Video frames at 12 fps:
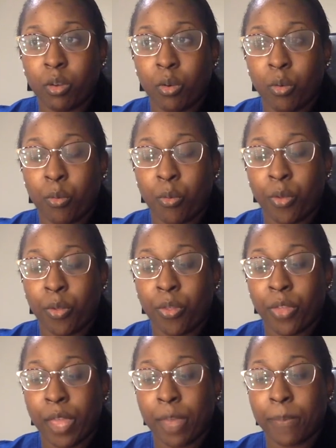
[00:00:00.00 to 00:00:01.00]
with
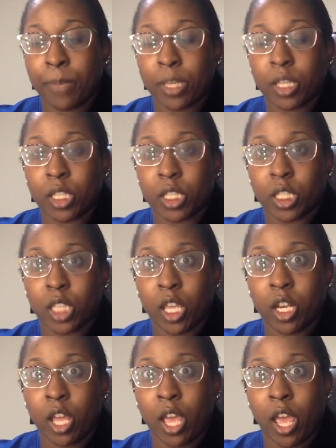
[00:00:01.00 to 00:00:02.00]
that being
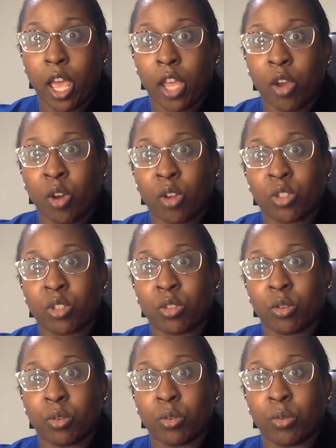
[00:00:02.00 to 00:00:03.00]
said, I
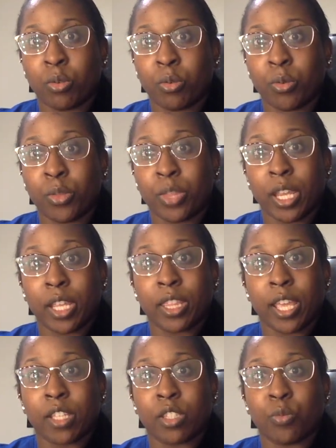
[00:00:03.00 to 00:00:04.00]
also think
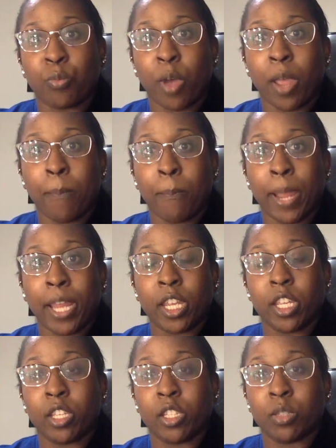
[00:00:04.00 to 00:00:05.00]
that's why Byte
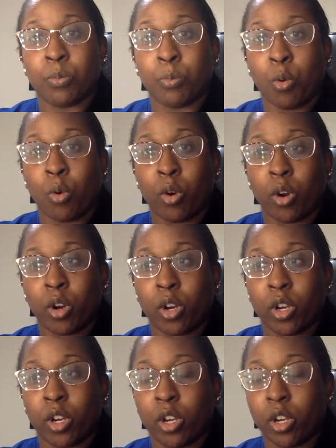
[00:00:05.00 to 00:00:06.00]
is
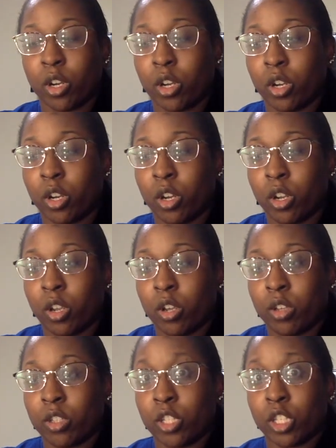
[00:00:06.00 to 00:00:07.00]
more
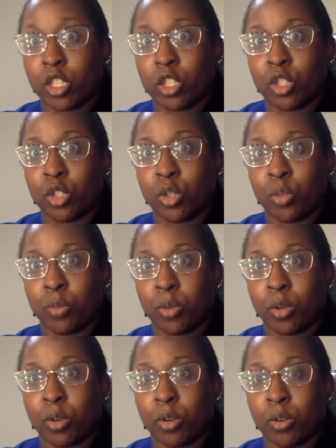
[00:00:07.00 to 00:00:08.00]

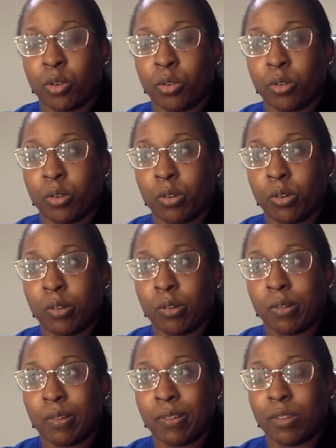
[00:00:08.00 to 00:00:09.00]
consumer.
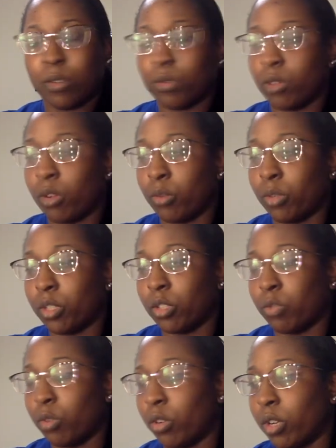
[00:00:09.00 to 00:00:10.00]
Oh no, what's the
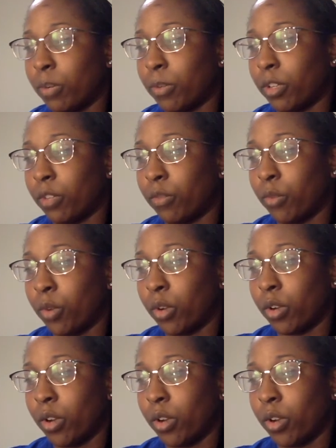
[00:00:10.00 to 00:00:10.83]
word I'm looking for?